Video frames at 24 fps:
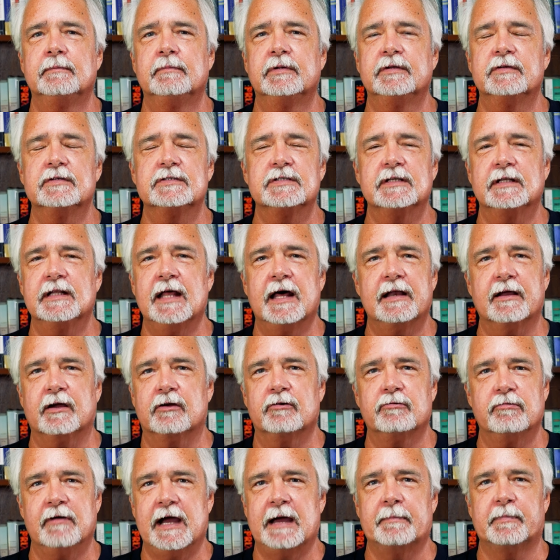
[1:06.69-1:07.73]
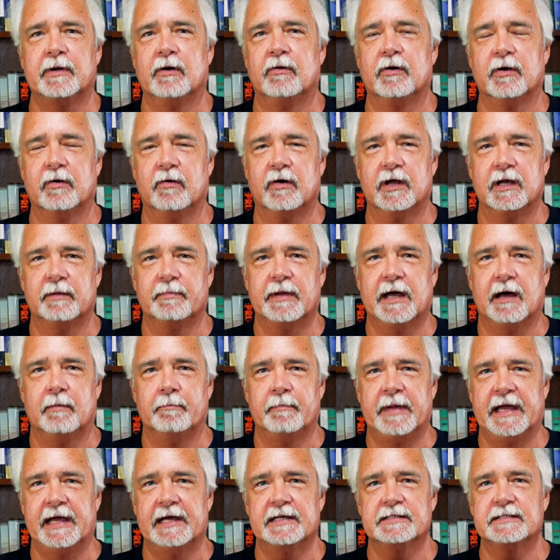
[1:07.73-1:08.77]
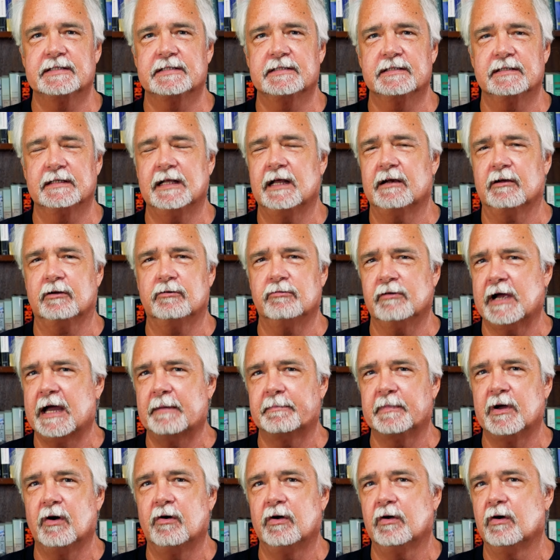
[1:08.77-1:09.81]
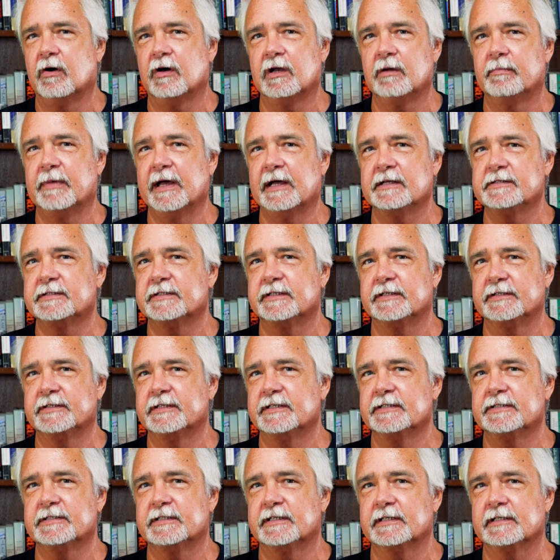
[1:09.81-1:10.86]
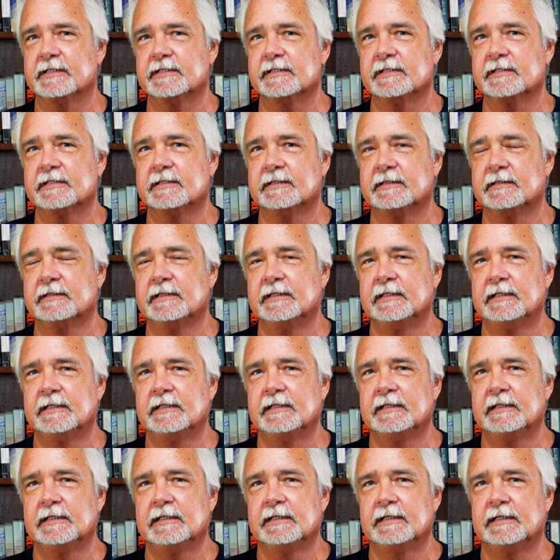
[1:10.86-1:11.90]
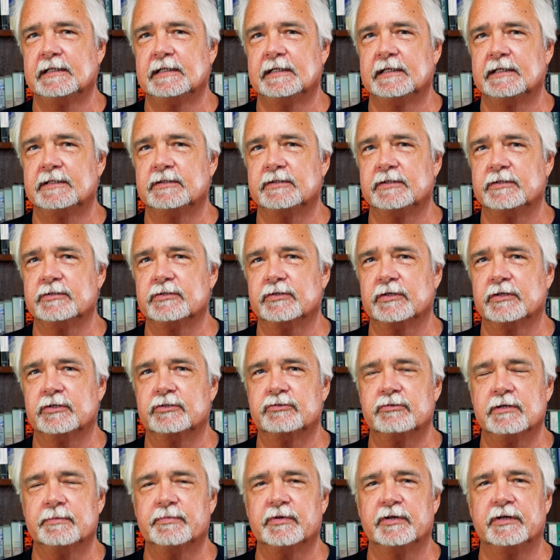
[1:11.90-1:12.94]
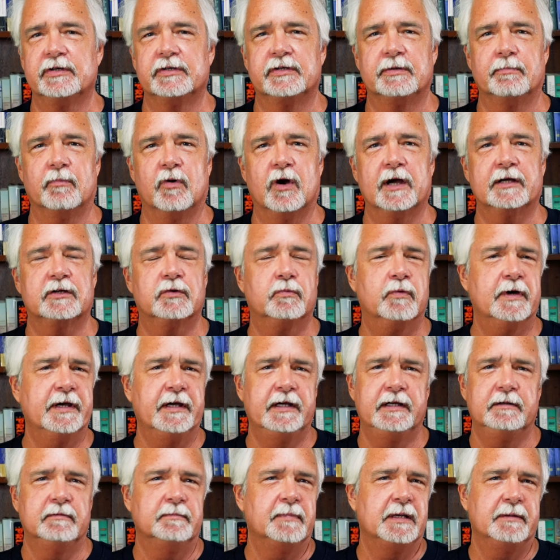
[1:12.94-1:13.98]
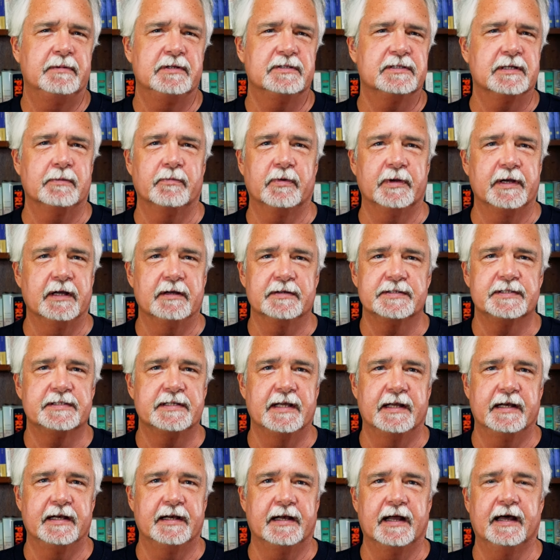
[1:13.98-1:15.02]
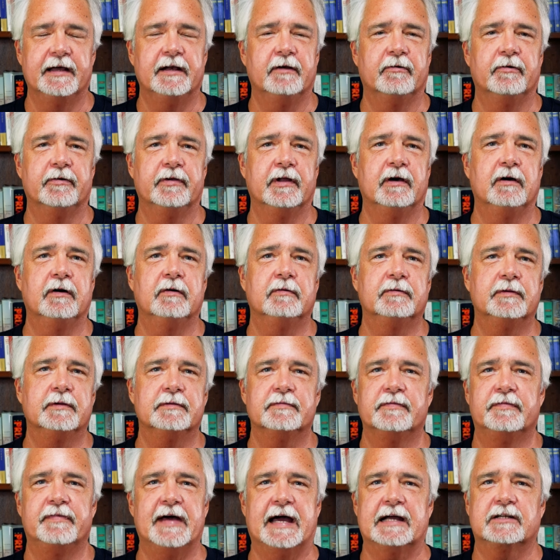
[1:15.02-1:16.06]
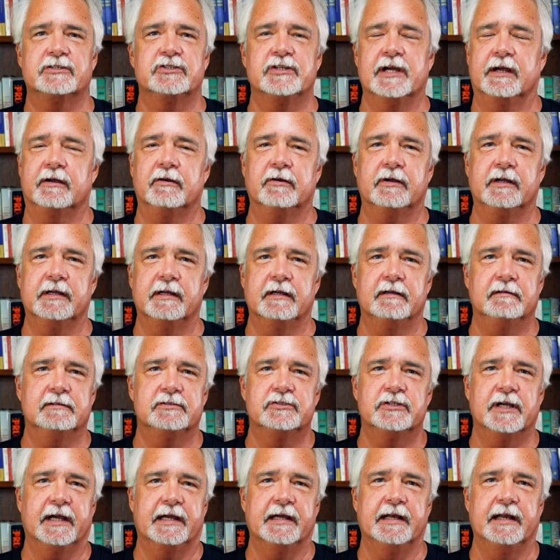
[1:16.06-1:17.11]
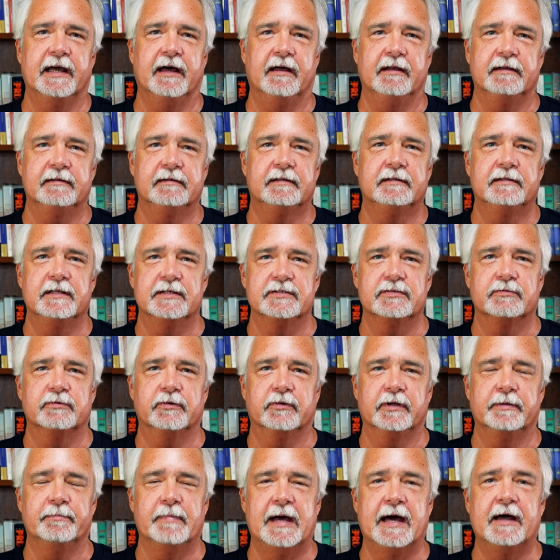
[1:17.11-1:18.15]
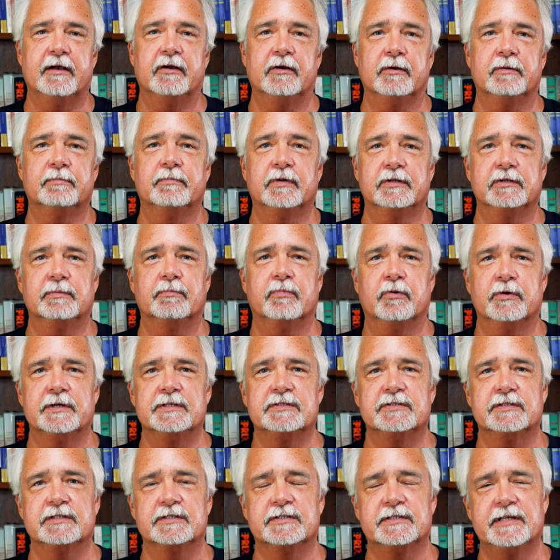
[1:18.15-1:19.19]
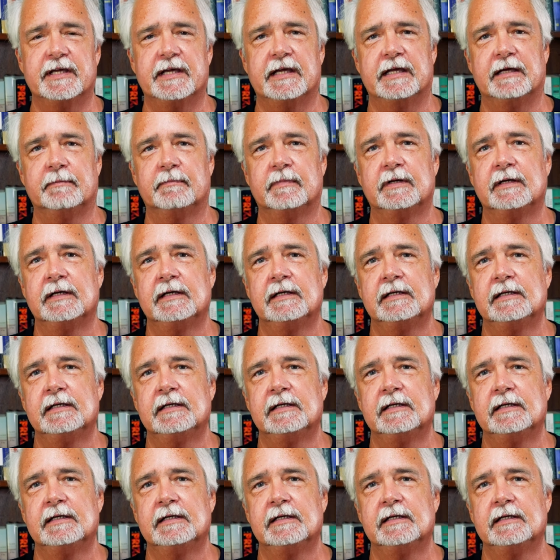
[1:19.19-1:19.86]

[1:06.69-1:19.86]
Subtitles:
But there's a lot of crap going on about masks, a lot of crap going on about statistics. Usually attributed to Mark Twain, maybe someone else said it, I don't know. A fact checker can check it out, doesn't really matter, but the point's the same.